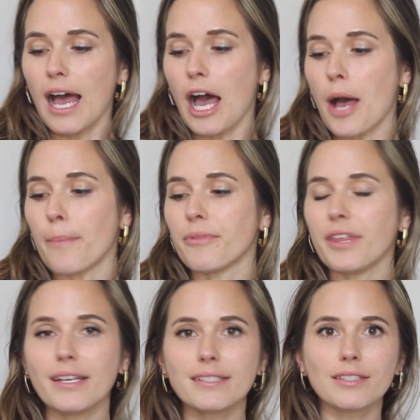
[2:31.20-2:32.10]
Um,
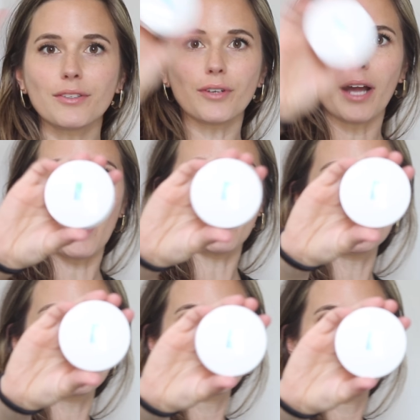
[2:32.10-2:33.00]
these little
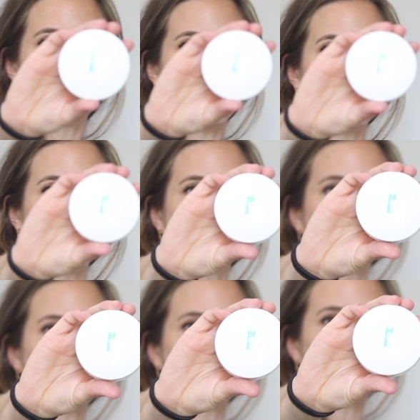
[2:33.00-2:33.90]
guys are what you
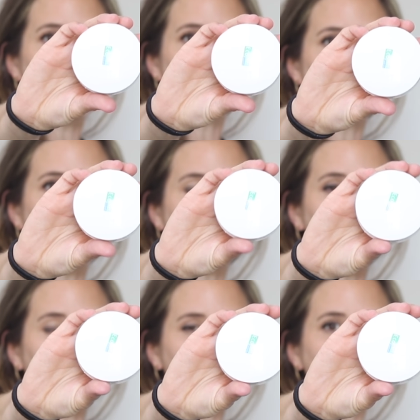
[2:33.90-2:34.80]
just set around
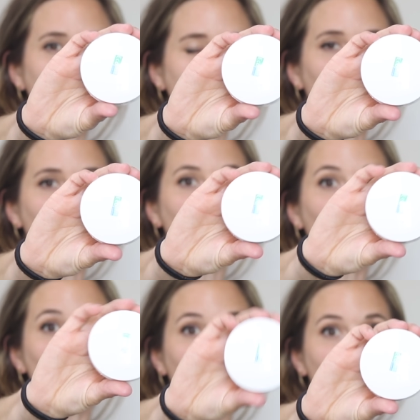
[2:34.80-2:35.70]
areas that
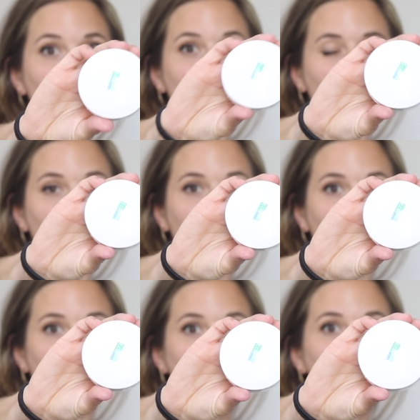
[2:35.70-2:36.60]
are likely to
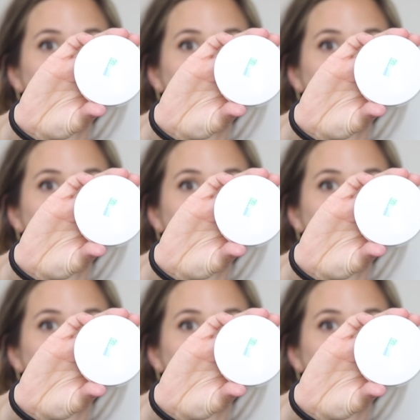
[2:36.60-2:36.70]
leak.